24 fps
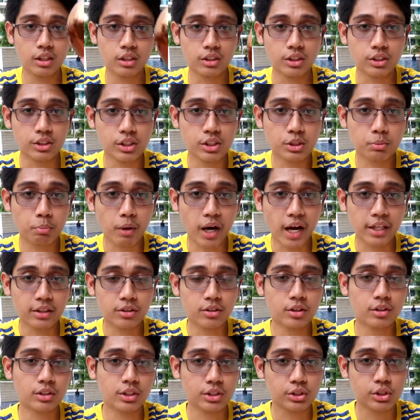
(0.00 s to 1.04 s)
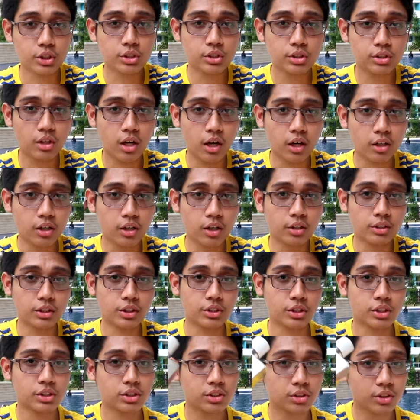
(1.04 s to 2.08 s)
This is brighter, this is darker,
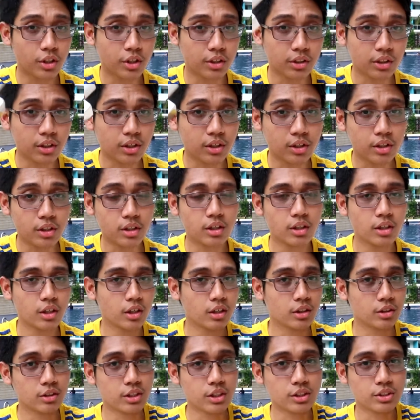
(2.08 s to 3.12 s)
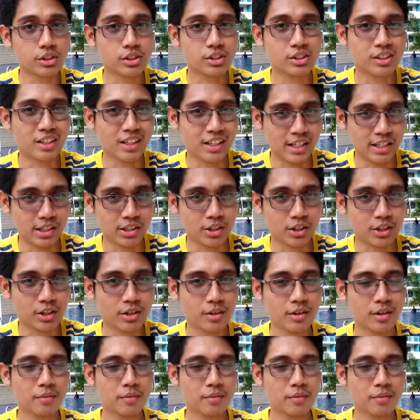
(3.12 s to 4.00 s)
this is dirtier, this is cleaner.